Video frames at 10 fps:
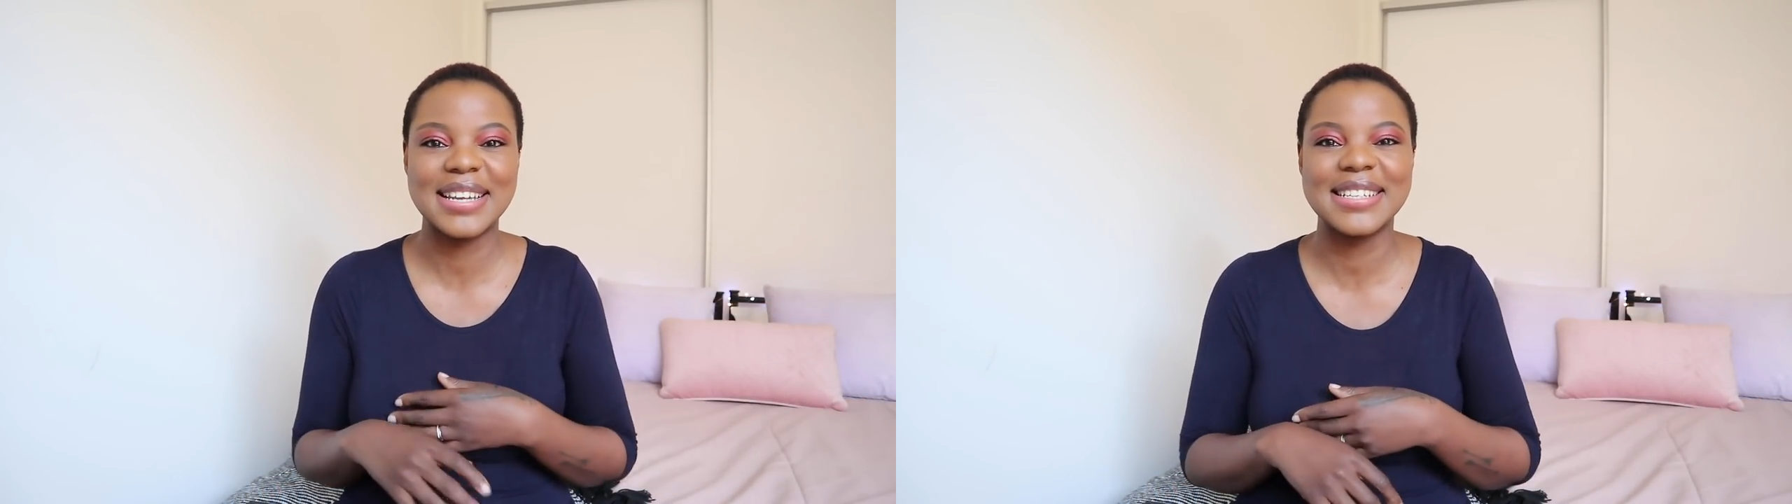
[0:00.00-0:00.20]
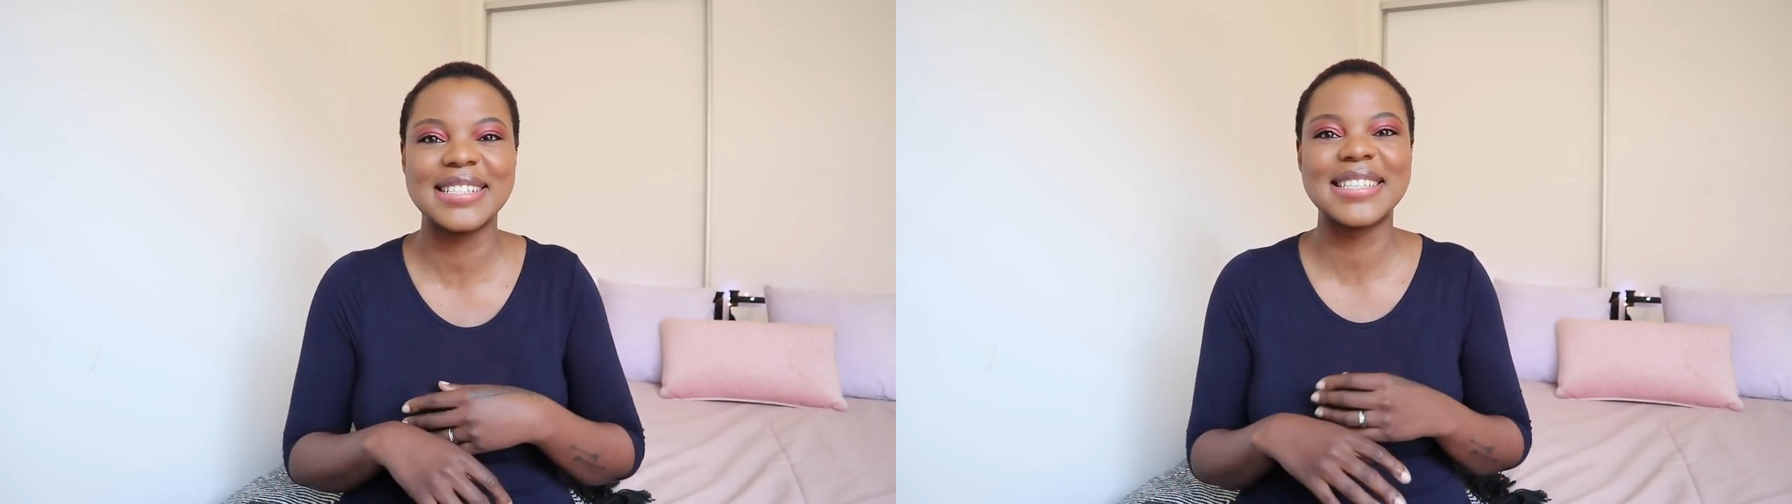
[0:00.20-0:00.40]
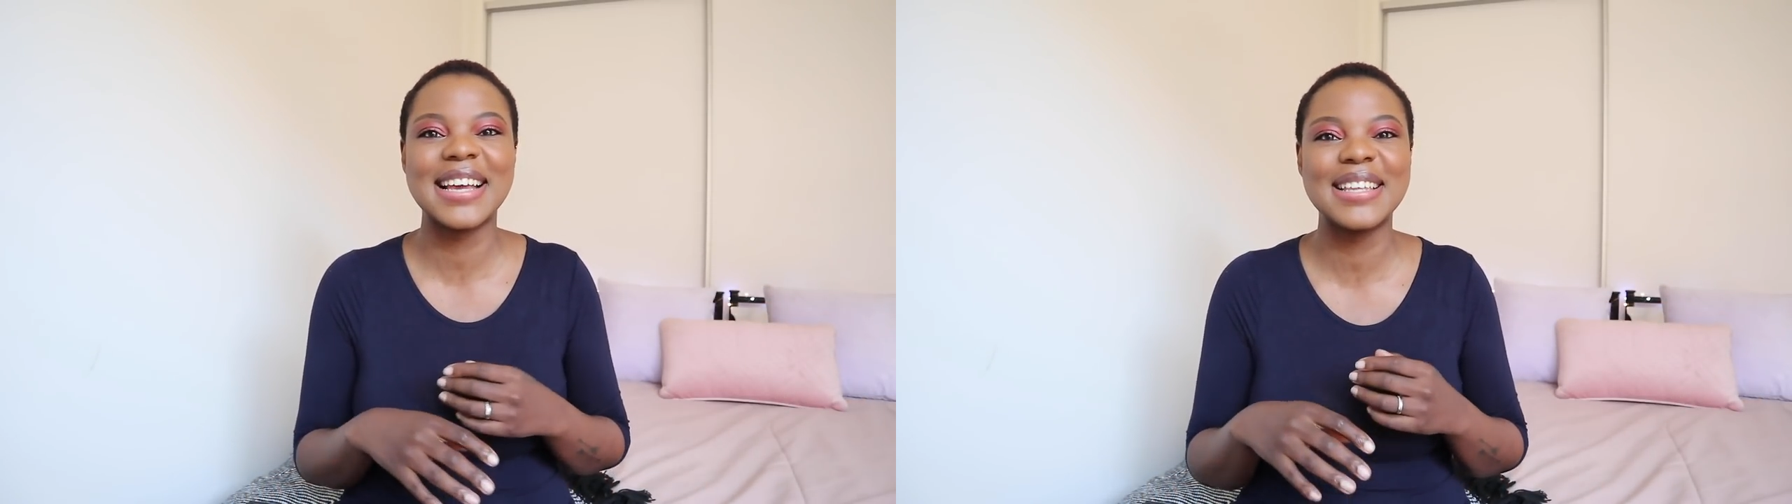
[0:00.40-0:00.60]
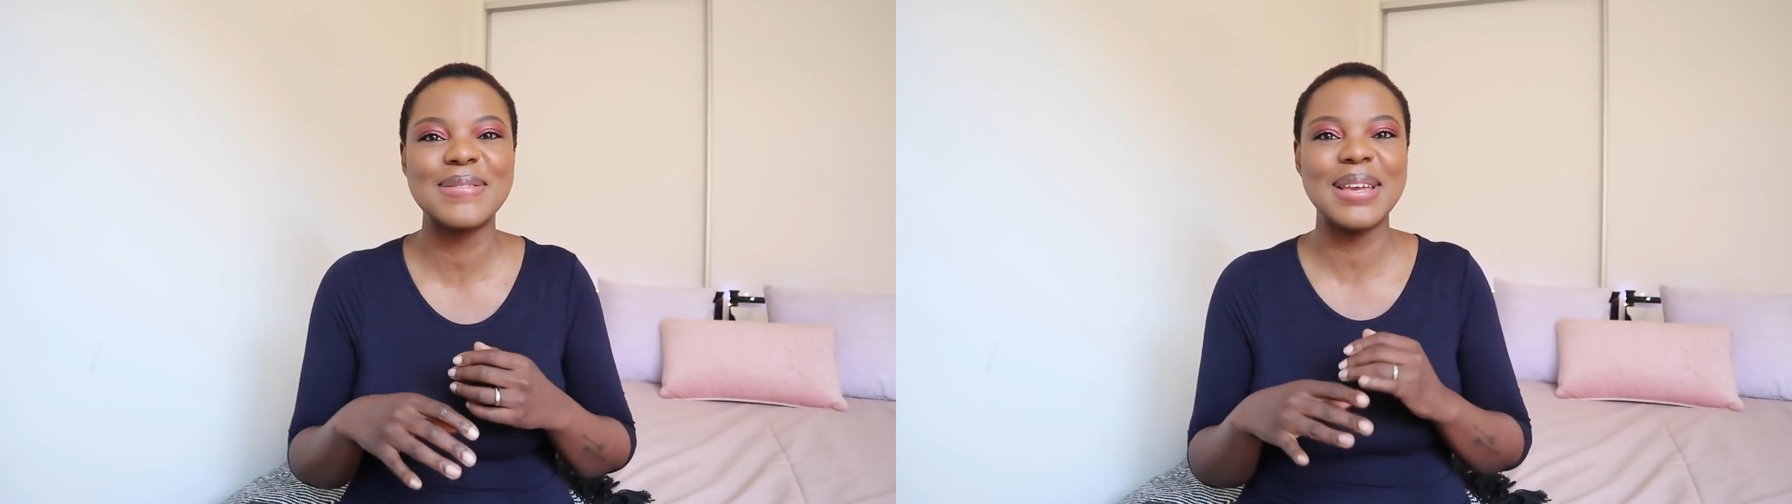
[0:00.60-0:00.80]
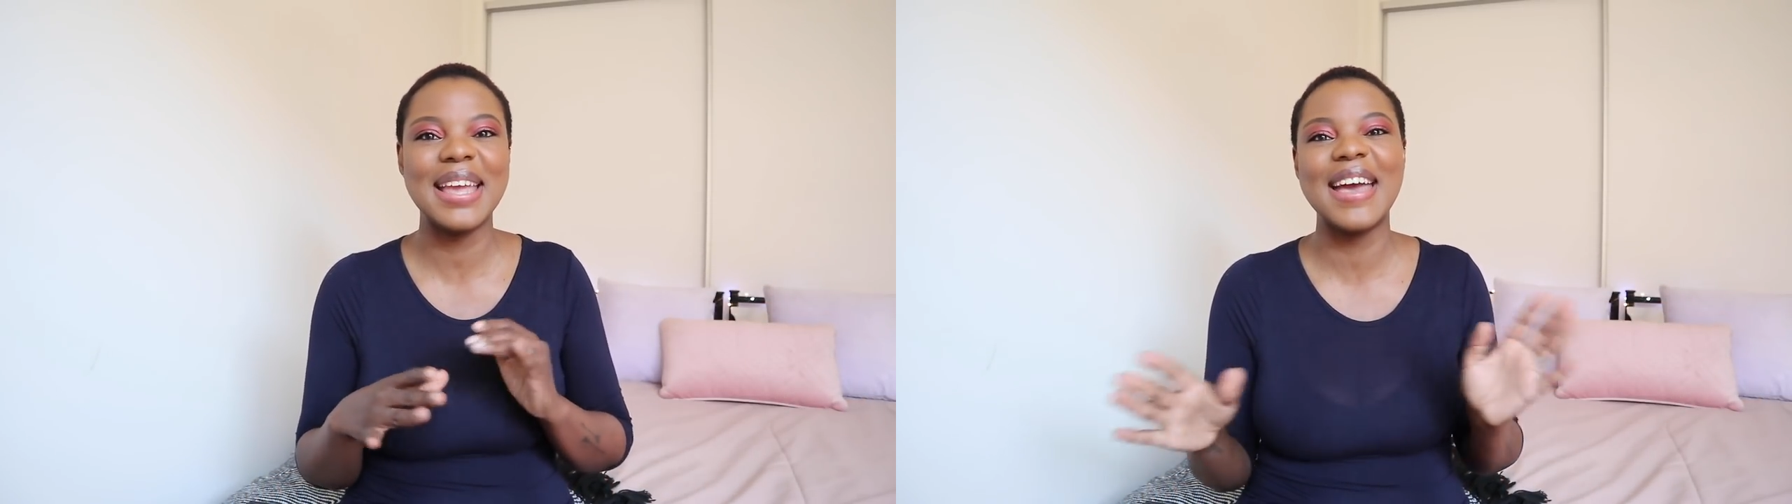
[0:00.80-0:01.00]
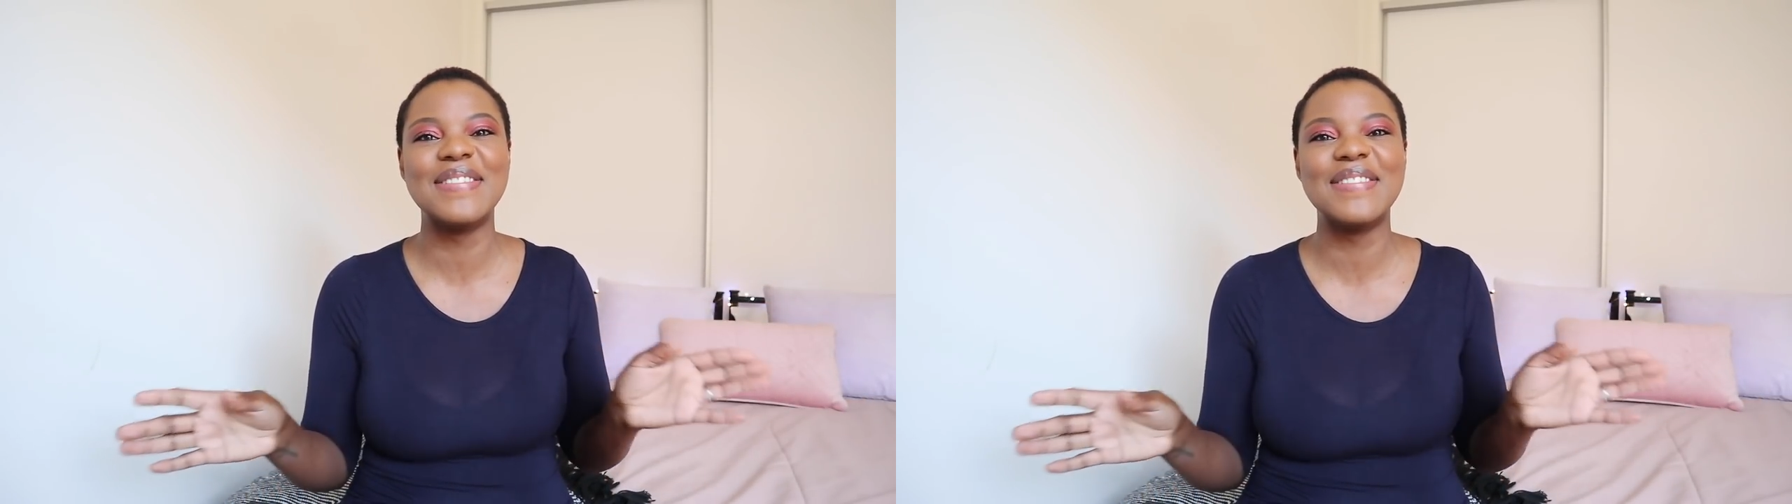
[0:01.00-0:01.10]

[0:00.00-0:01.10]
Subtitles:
like just telling me